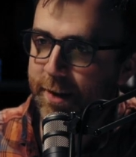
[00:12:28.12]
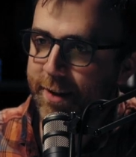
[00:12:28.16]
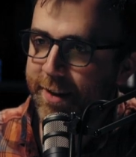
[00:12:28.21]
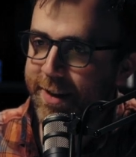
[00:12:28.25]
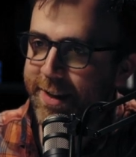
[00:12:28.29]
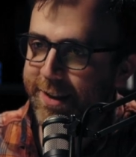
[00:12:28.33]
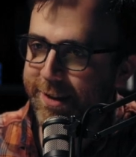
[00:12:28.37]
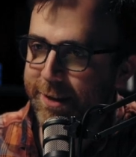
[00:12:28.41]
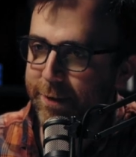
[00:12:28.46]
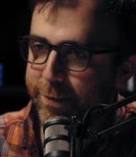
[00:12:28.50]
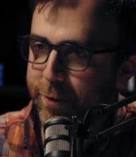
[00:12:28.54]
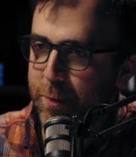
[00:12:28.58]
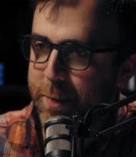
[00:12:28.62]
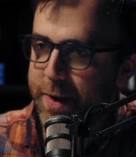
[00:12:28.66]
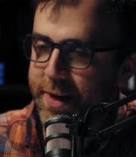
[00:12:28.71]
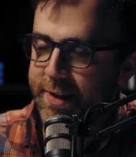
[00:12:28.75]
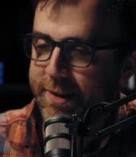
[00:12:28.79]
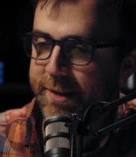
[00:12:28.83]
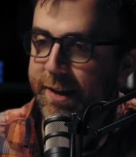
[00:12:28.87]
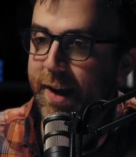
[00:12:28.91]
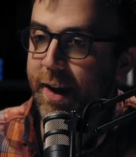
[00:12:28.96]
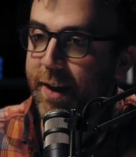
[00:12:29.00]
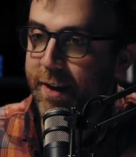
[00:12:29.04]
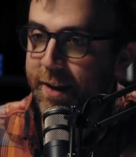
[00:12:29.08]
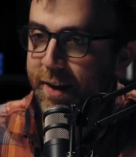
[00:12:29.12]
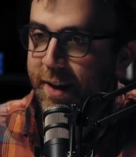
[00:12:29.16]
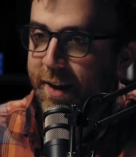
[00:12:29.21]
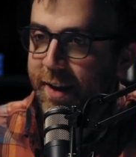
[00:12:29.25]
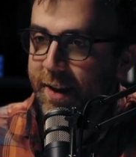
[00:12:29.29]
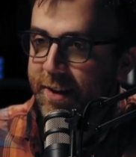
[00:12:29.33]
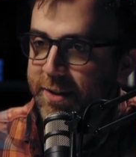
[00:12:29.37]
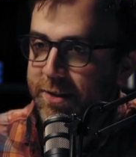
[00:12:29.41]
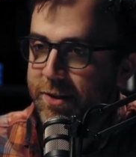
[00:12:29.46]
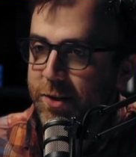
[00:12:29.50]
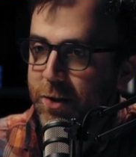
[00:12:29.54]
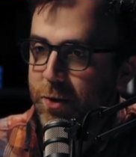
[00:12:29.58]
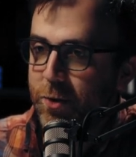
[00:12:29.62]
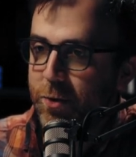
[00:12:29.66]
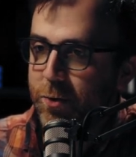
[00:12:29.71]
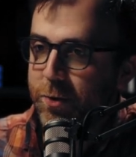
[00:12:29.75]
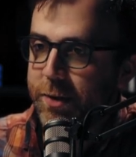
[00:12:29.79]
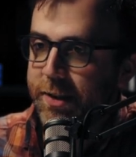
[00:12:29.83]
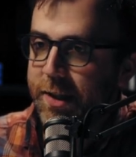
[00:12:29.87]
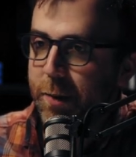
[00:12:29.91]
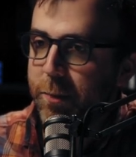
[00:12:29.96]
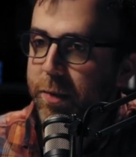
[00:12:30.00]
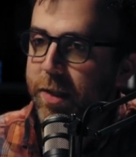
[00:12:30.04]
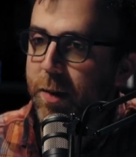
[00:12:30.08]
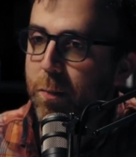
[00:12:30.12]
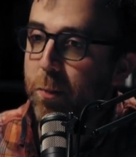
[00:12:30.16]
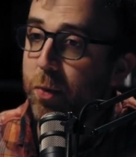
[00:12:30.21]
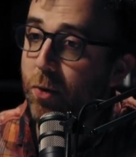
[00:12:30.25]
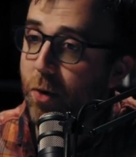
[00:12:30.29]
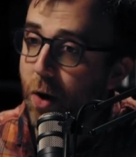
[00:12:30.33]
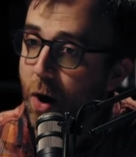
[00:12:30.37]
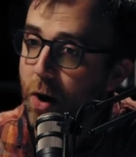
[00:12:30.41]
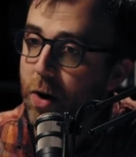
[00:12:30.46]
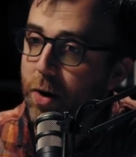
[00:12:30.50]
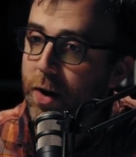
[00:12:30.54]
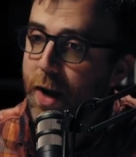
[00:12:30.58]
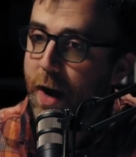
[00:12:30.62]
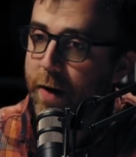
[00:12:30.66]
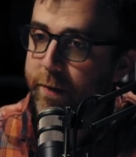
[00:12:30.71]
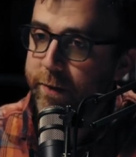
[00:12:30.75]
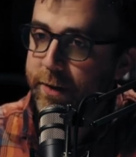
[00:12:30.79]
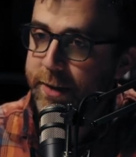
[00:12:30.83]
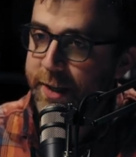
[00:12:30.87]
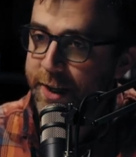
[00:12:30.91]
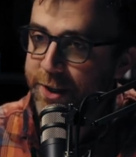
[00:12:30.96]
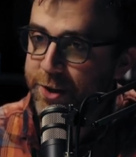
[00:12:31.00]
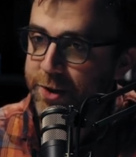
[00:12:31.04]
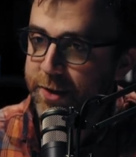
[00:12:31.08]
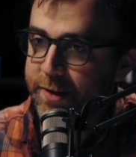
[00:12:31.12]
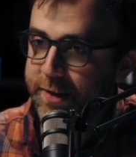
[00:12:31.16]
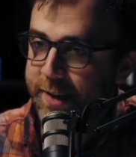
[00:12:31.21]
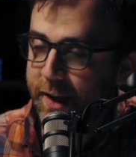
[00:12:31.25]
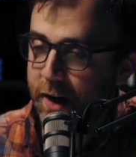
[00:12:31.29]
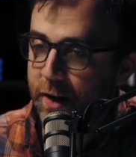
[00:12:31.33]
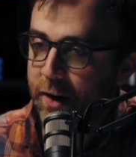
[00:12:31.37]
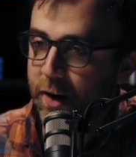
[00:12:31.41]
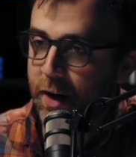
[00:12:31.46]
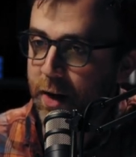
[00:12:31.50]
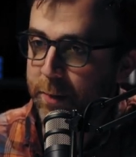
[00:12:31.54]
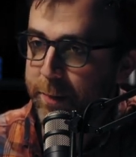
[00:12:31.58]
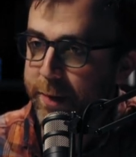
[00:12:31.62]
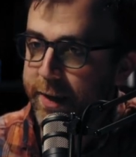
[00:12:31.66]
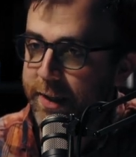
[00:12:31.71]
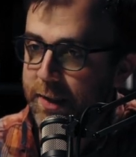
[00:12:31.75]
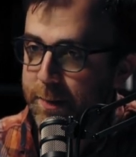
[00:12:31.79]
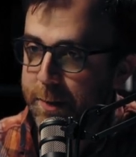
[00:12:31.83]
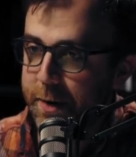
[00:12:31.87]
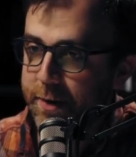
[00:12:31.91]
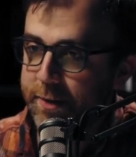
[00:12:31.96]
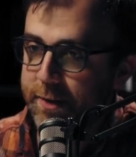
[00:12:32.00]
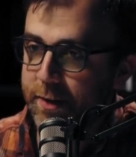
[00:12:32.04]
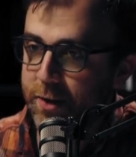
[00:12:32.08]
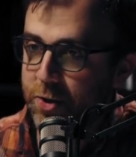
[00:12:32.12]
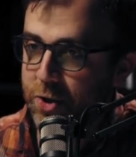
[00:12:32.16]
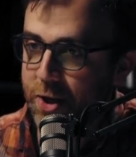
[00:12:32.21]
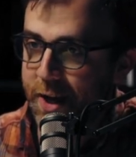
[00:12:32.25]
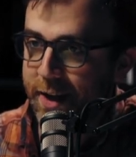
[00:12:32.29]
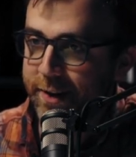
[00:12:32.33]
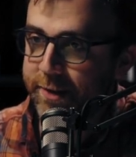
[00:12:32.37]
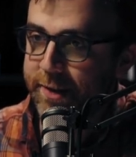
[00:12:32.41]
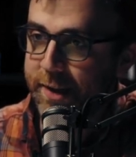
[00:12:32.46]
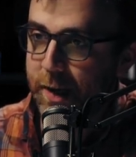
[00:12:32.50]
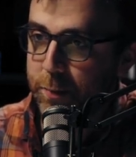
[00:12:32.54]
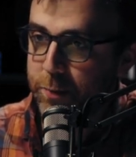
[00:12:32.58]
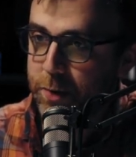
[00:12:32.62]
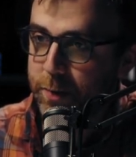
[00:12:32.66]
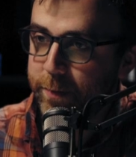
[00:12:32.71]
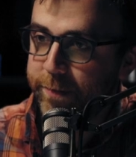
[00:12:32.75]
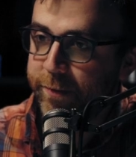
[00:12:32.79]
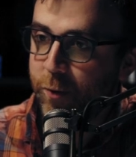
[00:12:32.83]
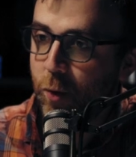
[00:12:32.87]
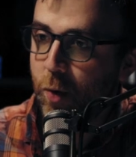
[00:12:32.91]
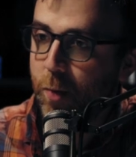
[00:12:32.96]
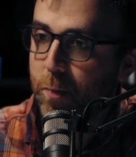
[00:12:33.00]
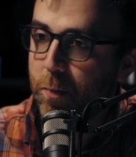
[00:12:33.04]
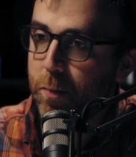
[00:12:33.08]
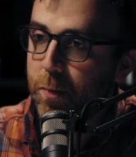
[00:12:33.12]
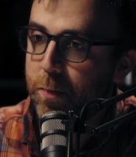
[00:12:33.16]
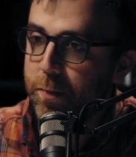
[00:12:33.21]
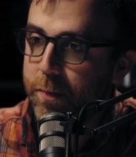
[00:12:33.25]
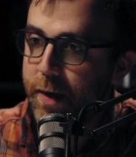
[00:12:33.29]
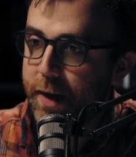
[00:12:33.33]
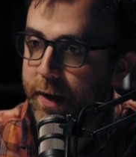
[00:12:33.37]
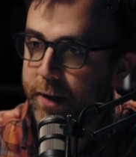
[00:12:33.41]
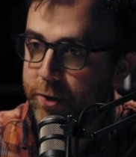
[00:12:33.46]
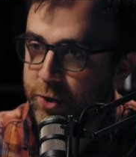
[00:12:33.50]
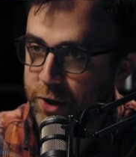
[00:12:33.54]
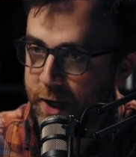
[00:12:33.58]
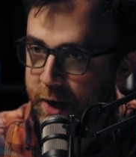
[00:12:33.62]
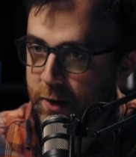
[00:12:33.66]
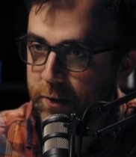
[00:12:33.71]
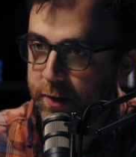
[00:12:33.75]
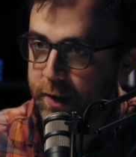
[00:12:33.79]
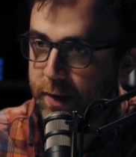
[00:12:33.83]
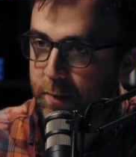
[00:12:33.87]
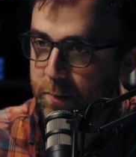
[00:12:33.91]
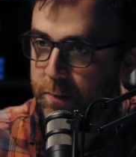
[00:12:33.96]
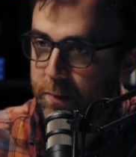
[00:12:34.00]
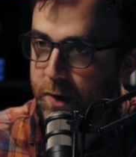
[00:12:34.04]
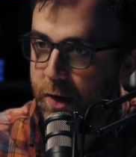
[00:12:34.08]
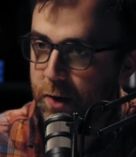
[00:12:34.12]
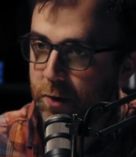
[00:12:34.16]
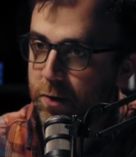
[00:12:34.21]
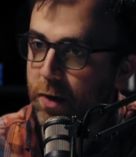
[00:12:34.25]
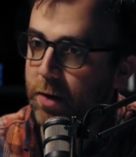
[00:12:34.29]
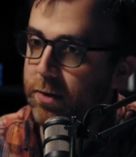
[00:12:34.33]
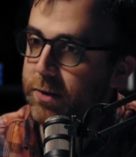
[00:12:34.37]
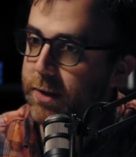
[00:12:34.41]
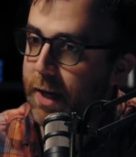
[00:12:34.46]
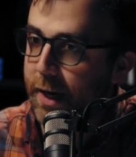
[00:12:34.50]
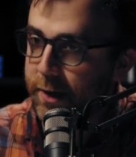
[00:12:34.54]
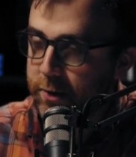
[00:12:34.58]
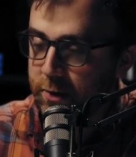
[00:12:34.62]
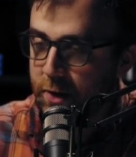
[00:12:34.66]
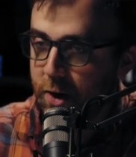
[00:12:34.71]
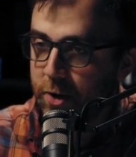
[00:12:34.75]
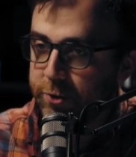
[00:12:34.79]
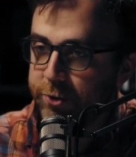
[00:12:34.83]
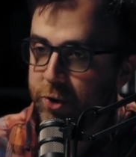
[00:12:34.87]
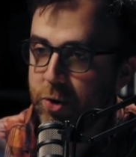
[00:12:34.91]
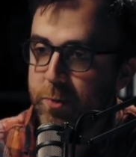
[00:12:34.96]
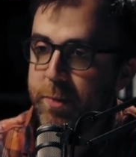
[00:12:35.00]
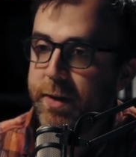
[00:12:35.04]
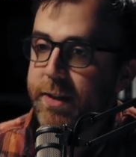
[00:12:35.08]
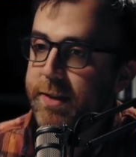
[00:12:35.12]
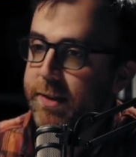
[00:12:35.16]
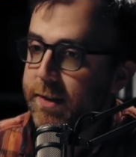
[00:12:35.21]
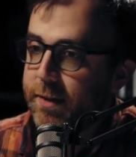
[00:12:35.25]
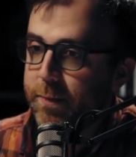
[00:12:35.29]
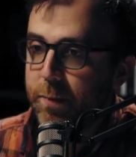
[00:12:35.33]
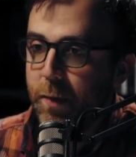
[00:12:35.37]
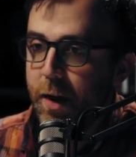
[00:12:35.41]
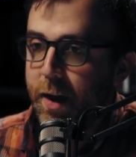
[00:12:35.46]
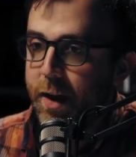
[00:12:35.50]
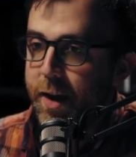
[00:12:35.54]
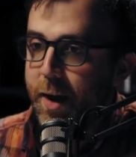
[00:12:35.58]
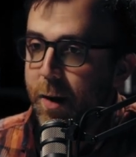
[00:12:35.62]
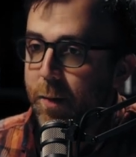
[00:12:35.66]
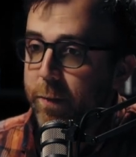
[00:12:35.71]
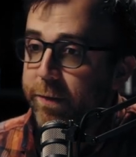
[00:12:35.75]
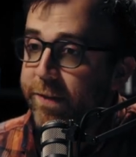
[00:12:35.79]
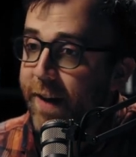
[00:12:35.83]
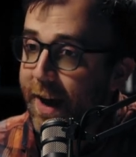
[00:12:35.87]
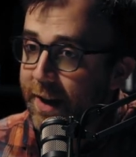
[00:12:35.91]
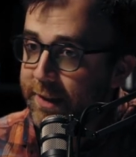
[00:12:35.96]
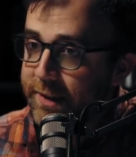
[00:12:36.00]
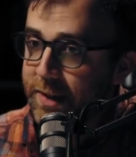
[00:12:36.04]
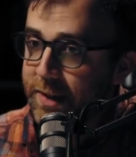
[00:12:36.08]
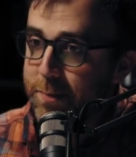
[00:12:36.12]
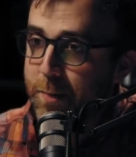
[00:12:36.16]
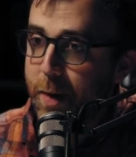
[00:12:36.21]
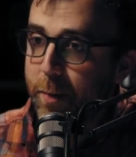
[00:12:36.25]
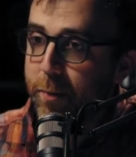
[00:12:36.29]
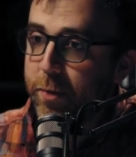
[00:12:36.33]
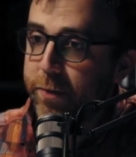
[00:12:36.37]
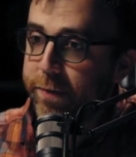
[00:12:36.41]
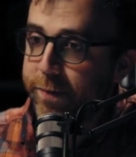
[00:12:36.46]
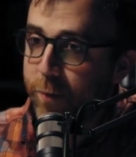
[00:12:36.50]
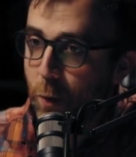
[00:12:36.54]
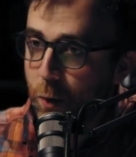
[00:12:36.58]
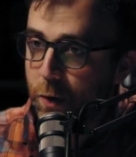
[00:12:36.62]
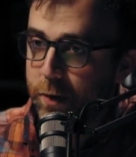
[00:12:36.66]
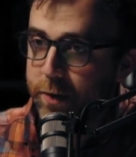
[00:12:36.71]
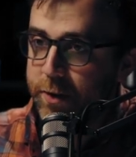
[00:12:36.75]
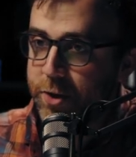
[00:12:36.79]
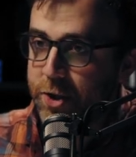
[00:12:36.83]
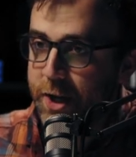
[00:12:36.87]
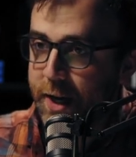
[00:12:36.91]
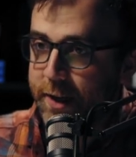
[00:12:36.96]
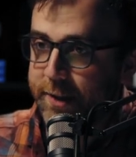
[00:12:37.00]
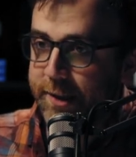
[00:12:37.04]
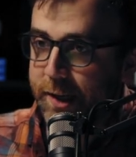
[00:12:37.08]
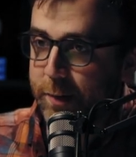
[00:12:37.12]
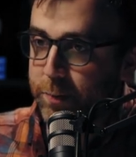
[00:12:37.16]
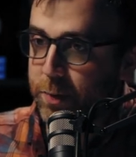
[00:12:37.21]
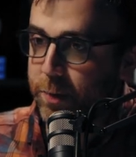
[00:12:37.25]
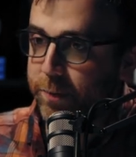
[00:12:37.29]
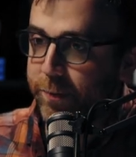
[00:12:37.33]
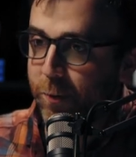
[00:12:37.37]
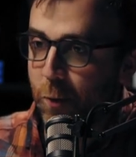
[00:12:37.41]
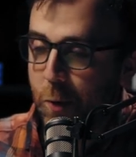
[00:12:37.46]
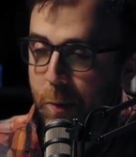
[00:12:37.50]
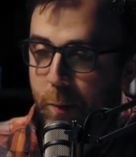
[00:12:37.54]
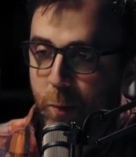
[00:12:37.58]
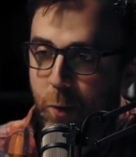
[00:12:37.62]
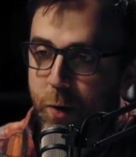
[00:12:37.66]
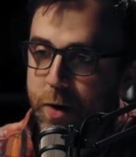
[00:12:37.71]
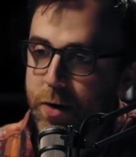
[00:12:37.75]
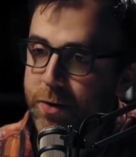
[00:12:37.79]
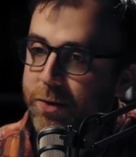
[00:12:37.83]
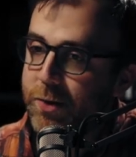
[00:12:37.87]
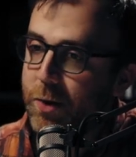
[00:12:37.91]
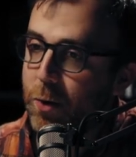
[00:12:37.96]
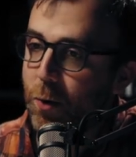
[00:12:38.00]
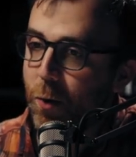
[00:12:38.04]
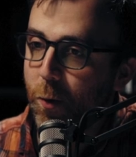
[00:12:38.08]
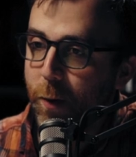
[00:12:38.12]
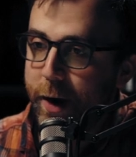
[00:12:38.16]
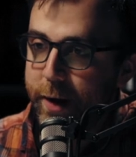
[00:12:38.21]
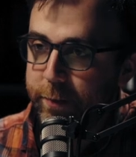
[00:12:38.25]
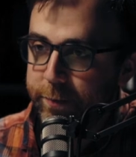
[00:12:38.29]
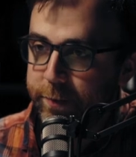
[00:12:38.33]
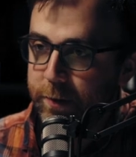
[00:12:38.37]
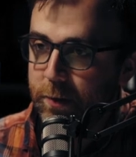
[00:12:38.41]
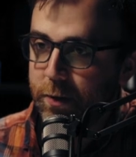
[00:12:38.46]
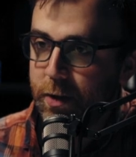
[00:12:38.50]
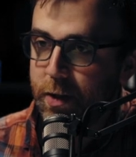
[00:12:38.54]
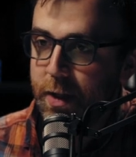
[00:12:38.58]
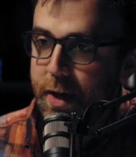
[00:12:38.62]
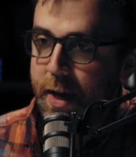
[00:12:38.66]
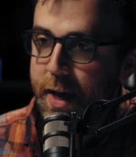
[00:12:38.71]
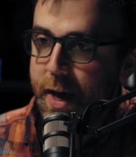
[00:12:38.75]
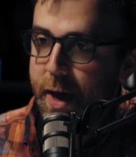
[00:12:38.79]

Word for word: easy for me to say, to some of the broader conversations that are going to be experienced at the Child Discipleship Forum generally. You know, Dr. Carl Trueman is a faculty member for the Child Discipleship Forum. We are so grateful.